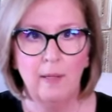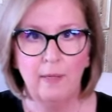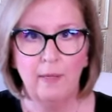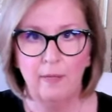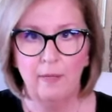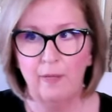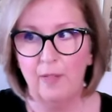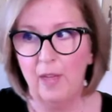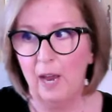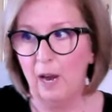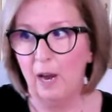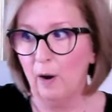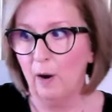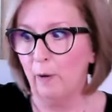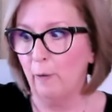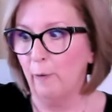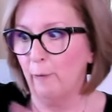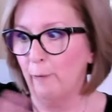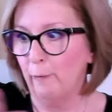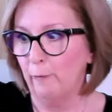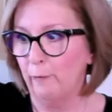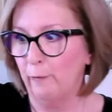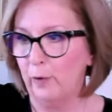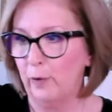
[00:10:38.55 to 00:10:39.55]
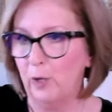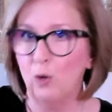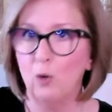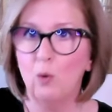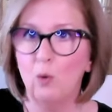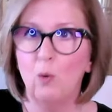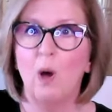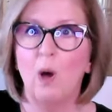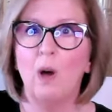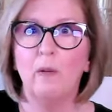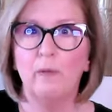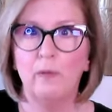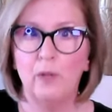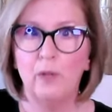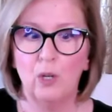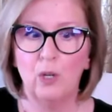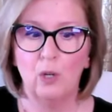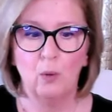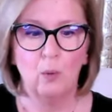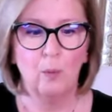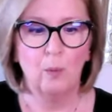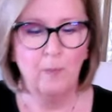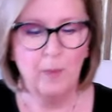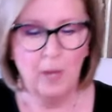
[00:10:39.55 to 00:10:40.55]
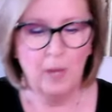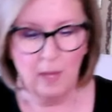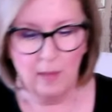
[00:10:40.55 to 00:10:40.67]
their view of you.